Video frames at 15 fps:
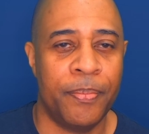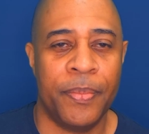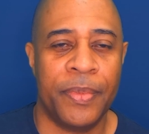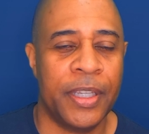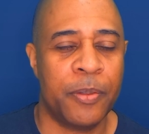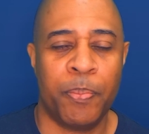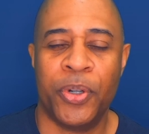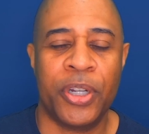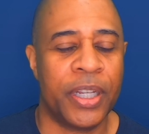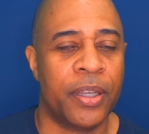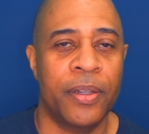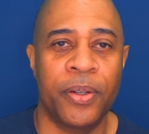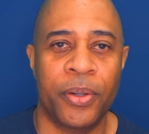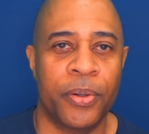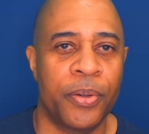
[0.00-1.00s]
This
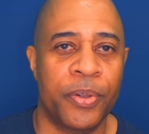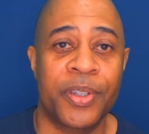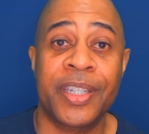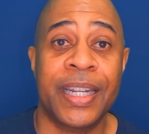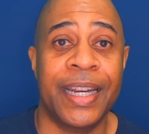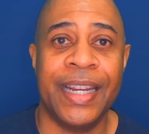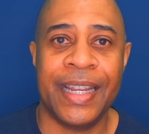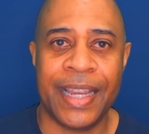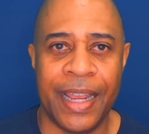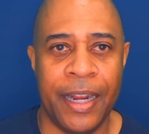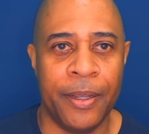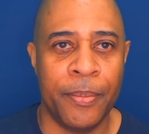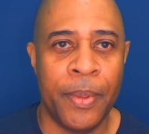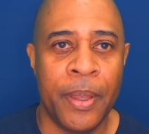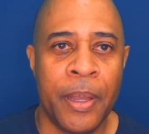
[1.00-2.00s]
particular study kind
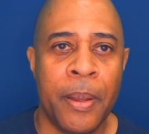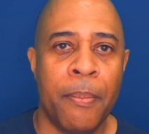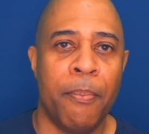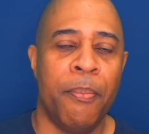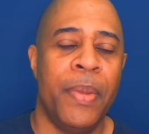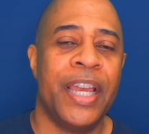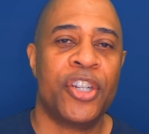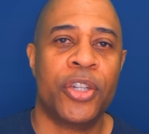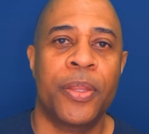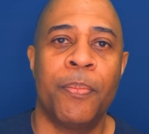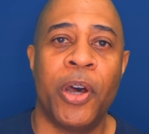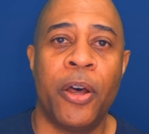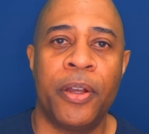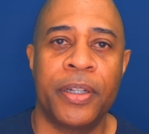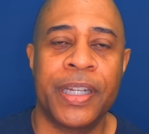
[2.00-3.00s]
of meshed them
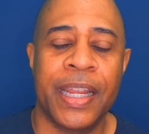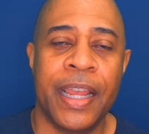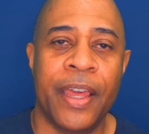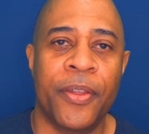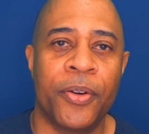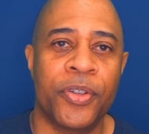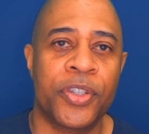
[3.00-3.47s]
all together.